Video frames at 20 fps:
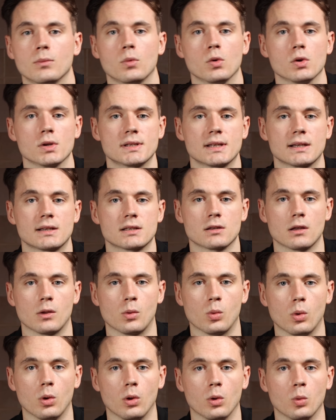more stickers on the
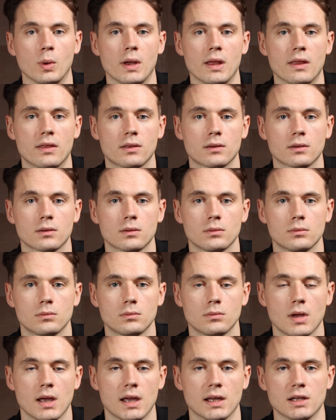wall with
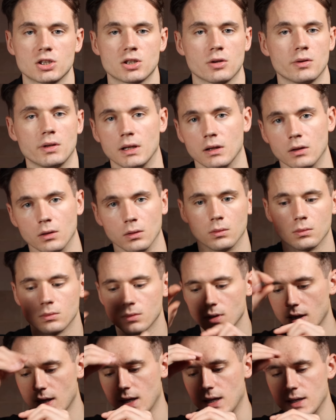showing little
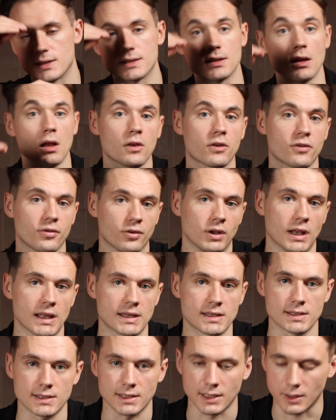slots for
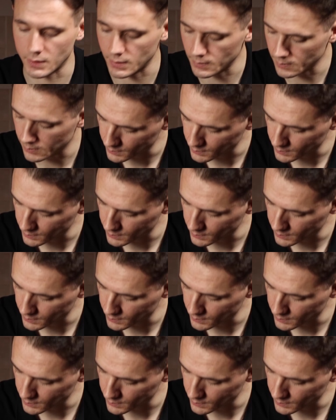letters to go in.